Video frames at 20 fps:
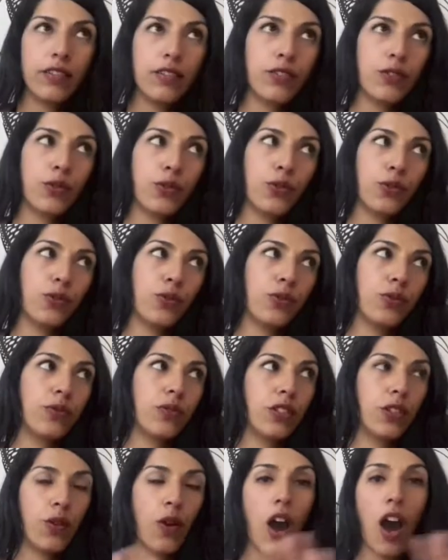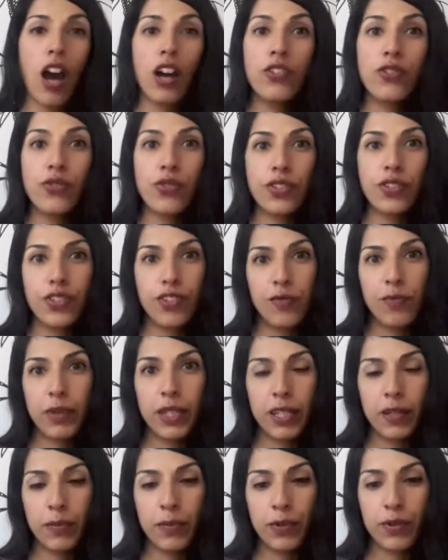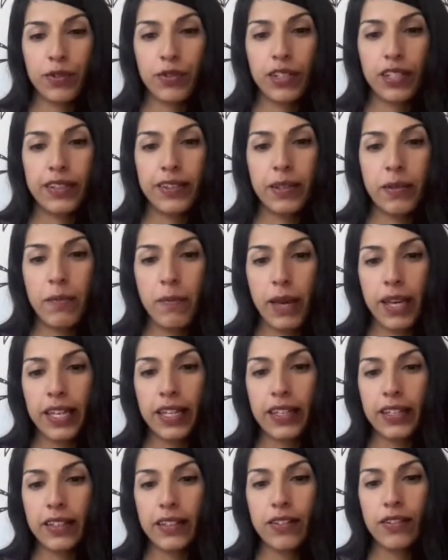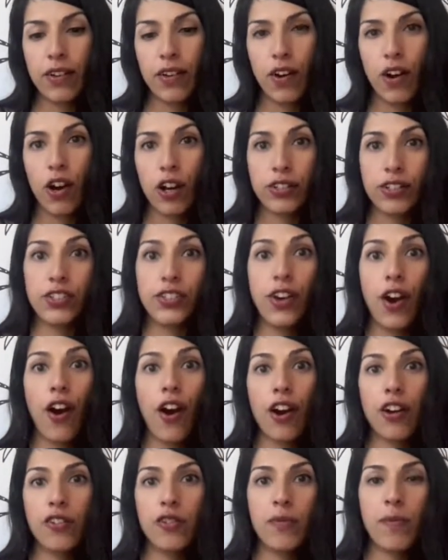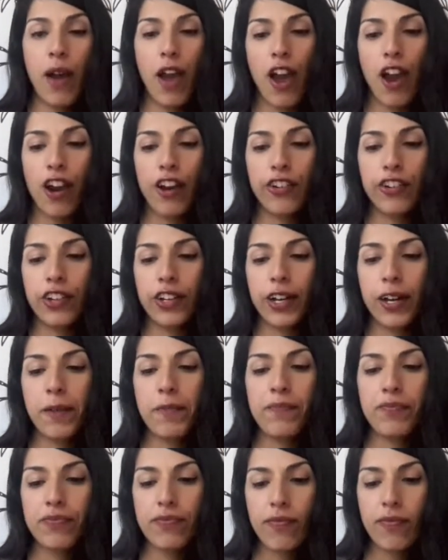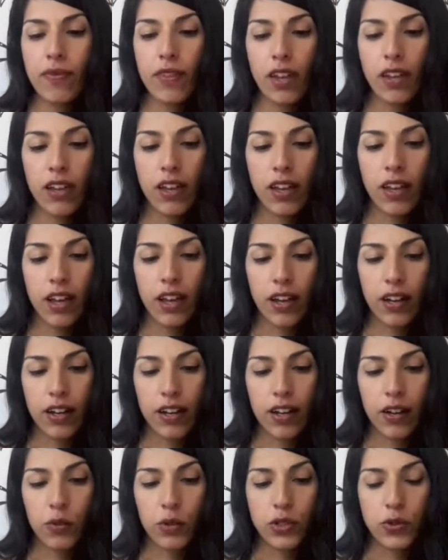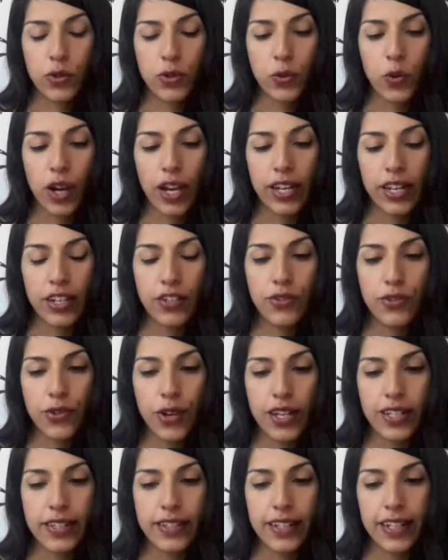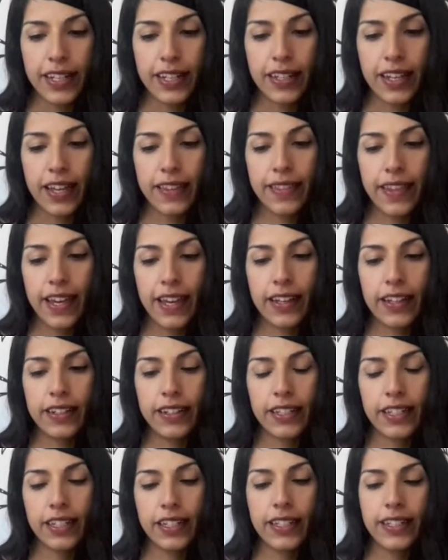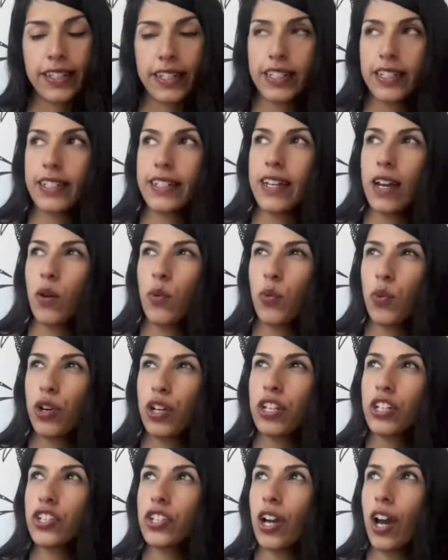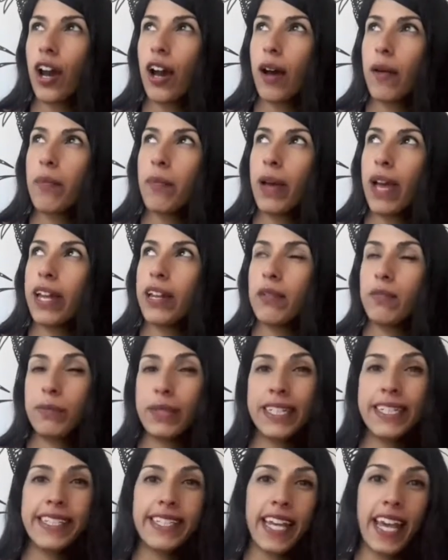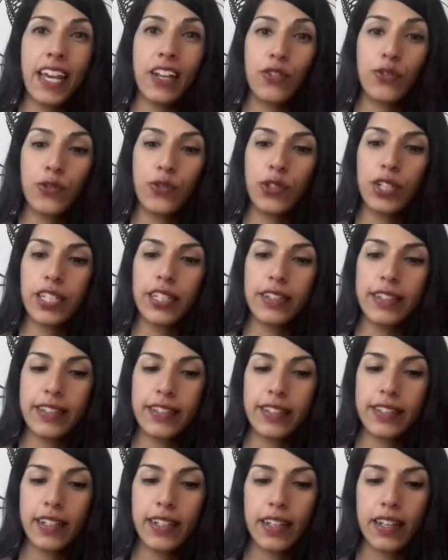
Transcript: to hundreds of people in the main auditorium area, which was quite interesting. And then he did a workshop and a meet and greet,